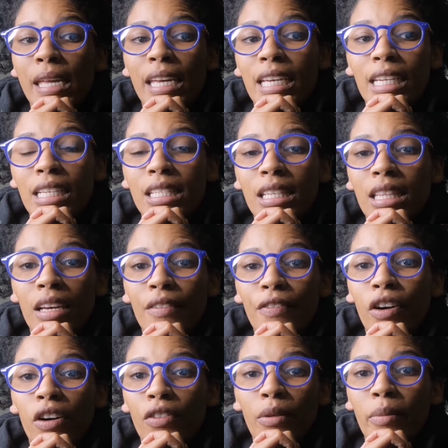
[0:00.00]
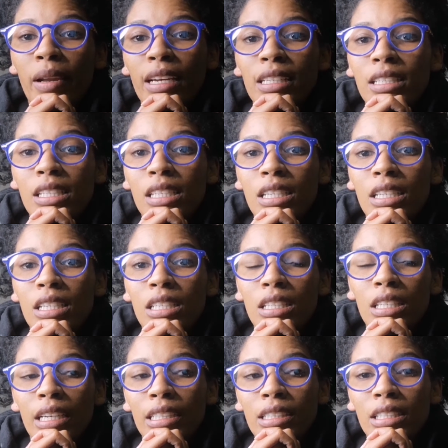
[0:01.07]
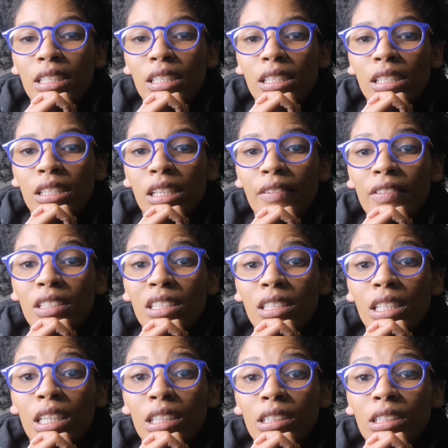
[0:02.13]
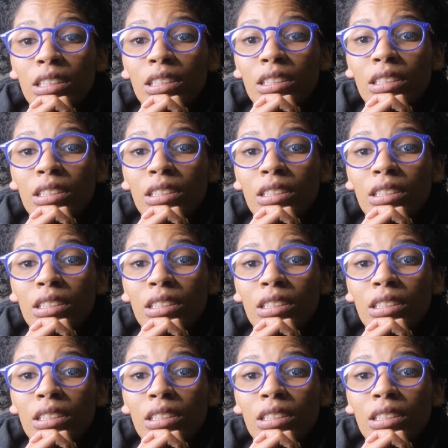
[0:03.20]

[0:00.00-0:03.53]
it isn't that far from 1976.